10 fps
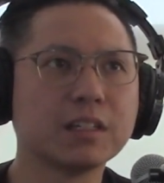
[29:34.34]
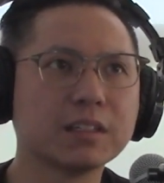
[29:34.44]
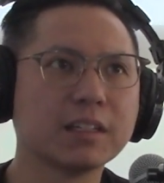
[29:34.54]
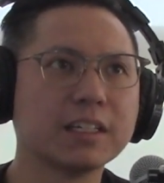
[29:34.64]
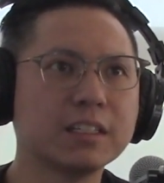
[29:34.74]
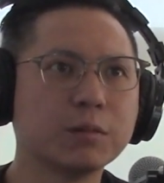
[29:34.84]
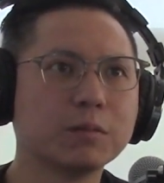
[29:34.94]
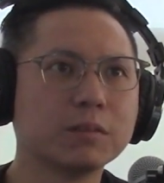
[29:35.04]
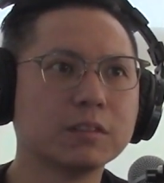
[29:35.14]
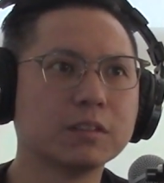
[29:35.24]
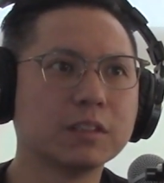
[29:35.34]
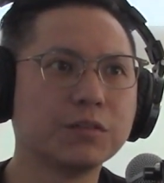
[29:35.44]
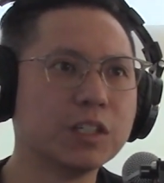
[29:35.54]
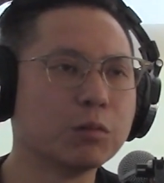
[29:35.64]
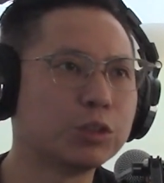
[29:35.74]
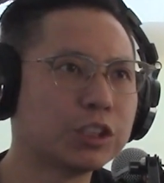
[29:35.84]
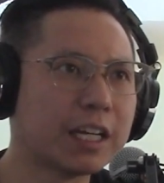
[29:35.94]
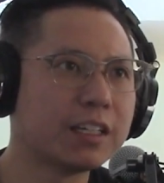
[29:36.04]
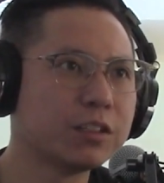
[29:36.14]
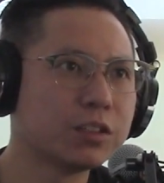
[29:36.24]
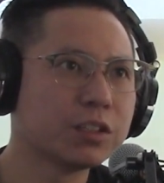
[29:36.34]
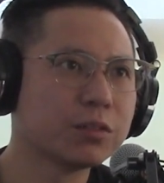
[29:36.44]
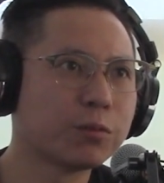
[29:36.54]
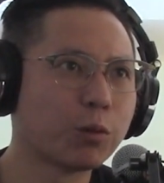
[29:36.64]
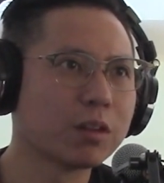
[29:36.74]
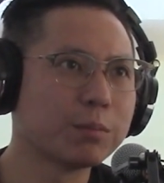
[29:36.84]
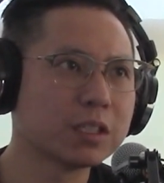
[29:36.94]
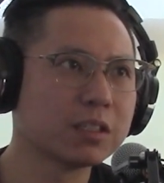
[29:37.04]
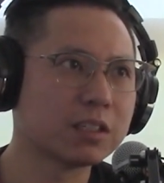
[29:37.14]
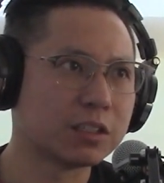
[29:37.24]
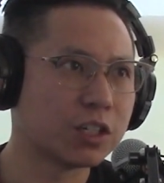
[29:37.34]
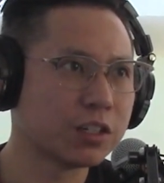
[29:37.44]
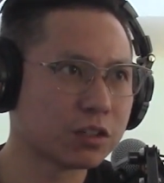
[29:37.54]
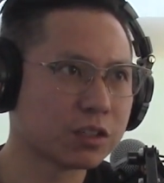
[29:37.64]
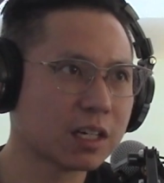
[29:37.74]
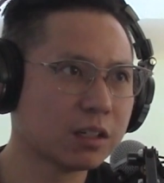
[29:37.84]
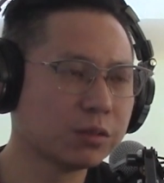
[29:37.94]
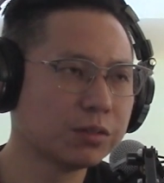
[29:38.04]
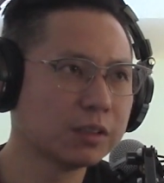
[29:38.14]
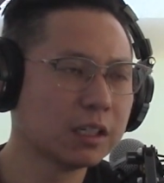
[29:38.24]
like, if you don't change for the business and change yourself,